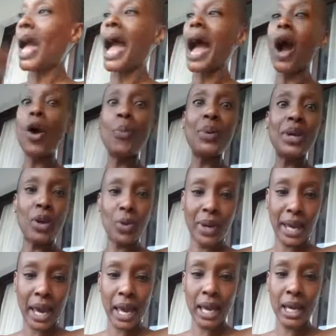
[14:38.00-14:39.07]
I'll be
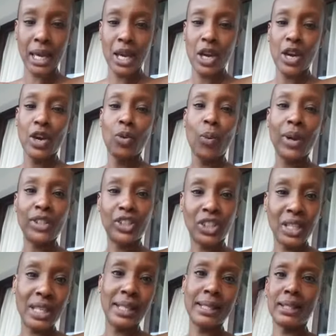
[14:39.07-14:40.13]
okay when
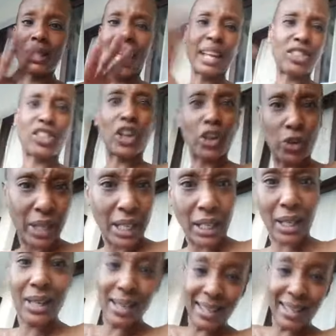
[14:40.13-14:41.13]
she's like 30.